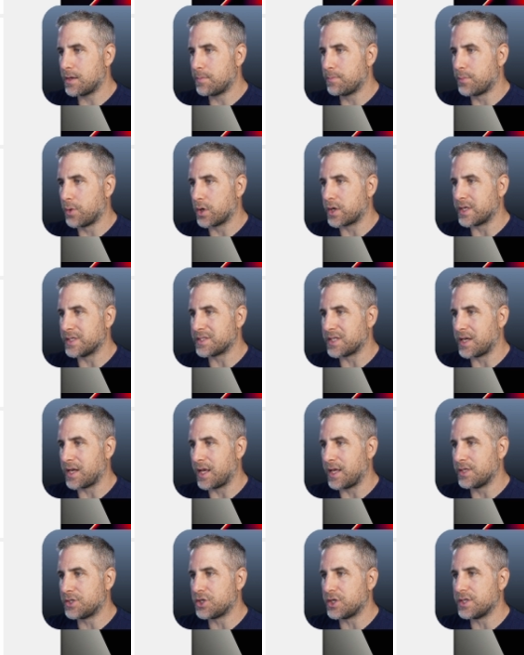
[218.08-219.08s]
book is in
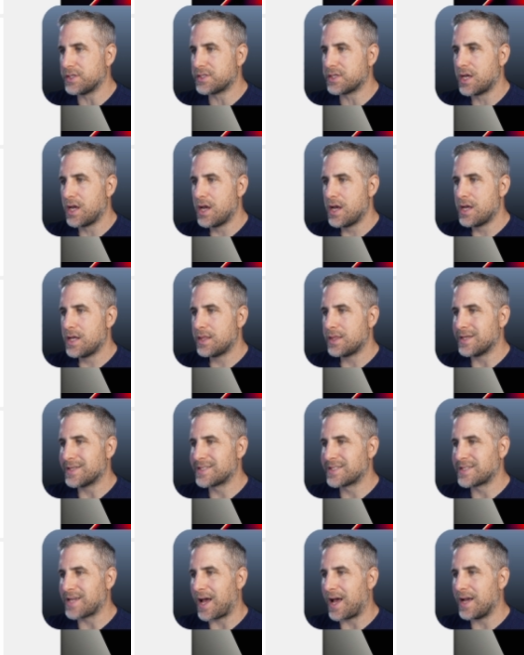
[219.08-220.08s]
inches. The
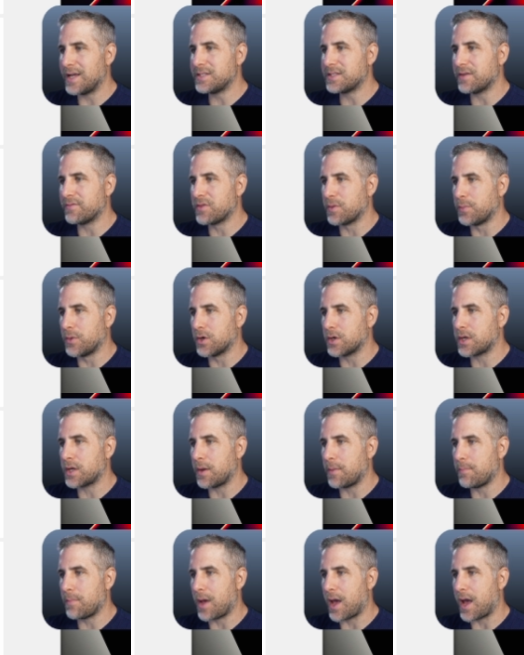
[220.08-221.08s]
size of the
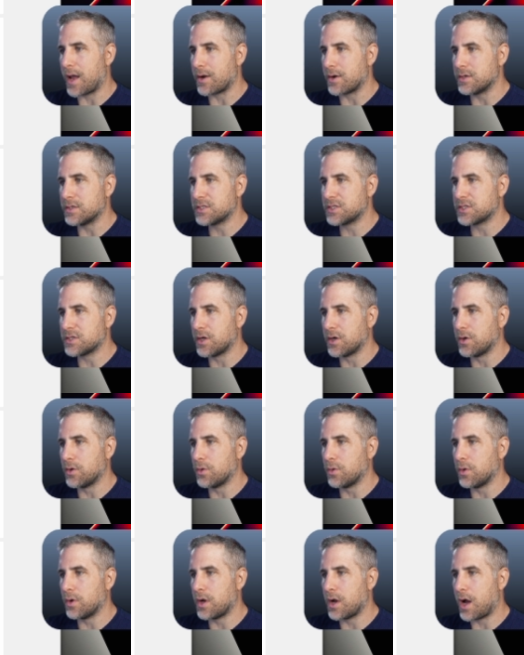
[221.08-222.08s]
book matters.
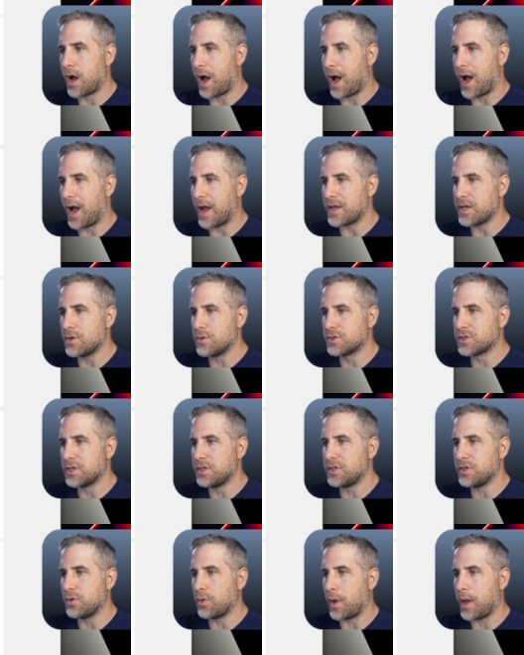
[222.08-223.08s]
So I
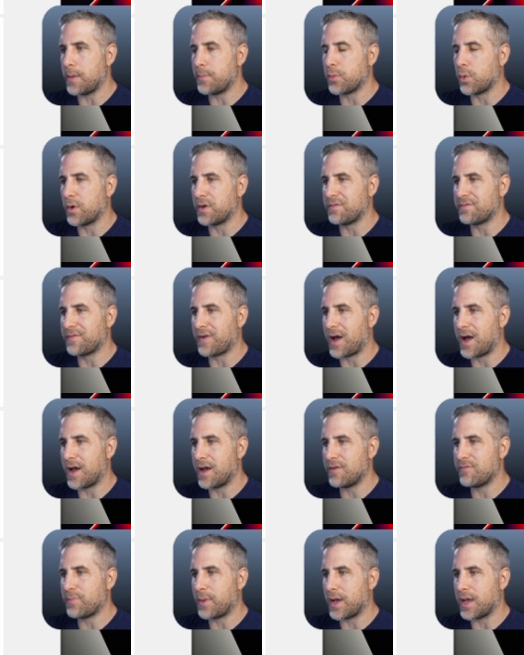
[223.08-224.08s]
usually do
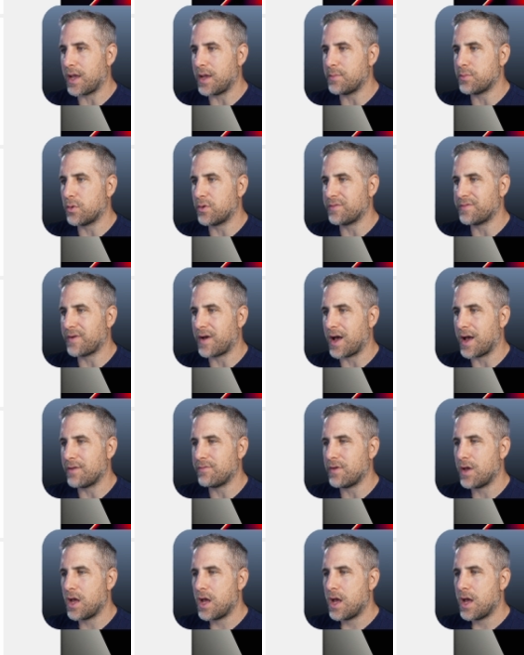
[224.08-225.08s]
8.5 by
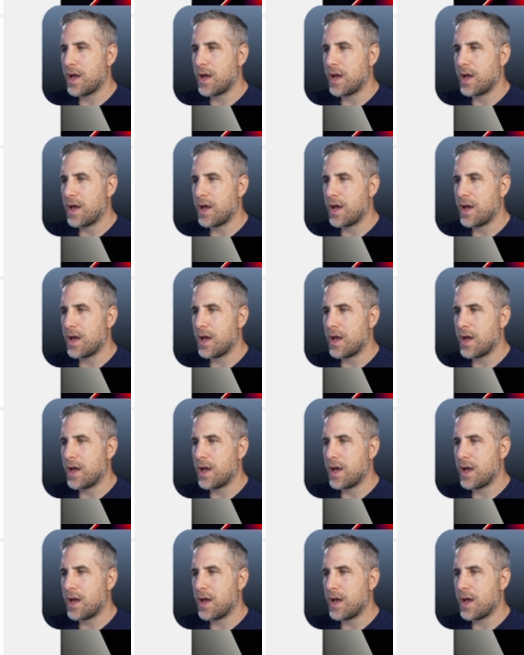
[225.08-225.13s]
8.5.